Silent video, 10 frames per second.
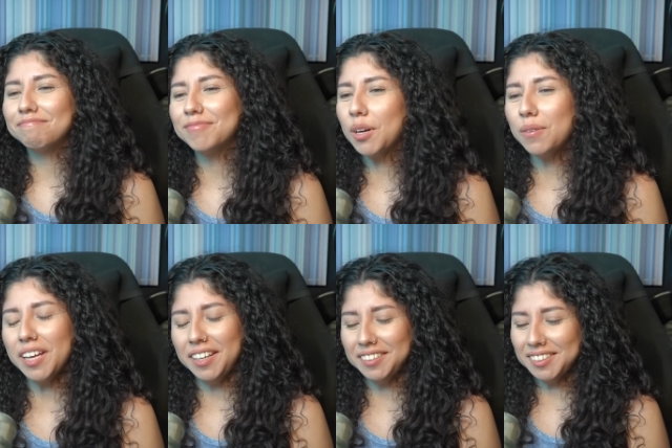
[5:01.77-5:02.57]
The
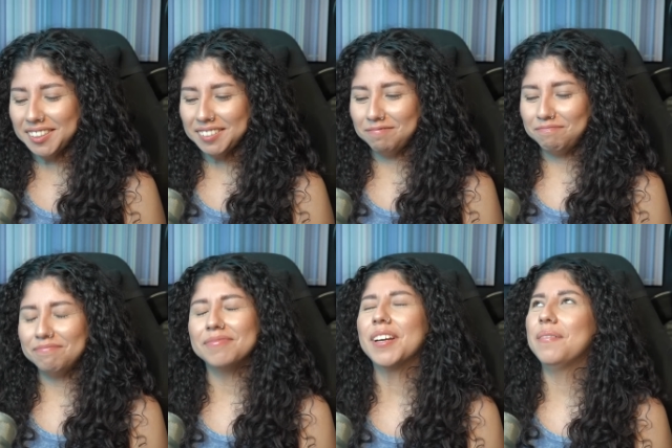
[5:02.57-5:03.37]
wings.
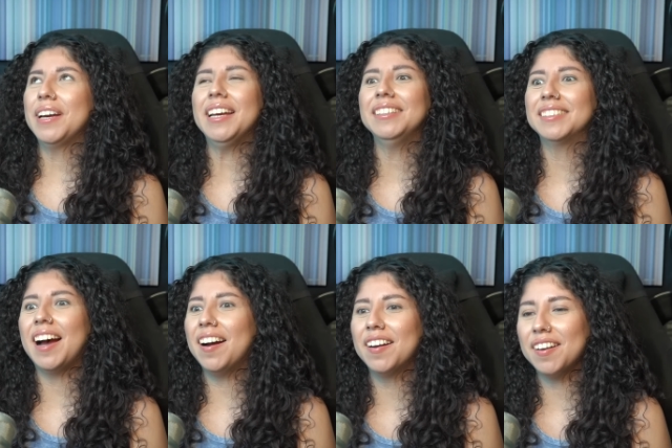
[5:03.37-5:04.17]
The wings
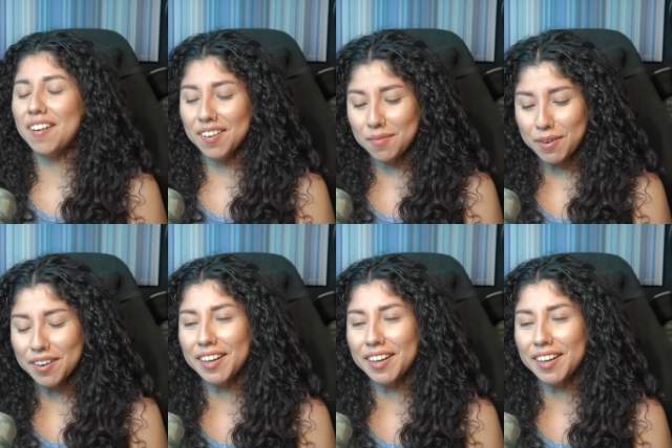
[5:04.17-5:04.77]
got her called a bird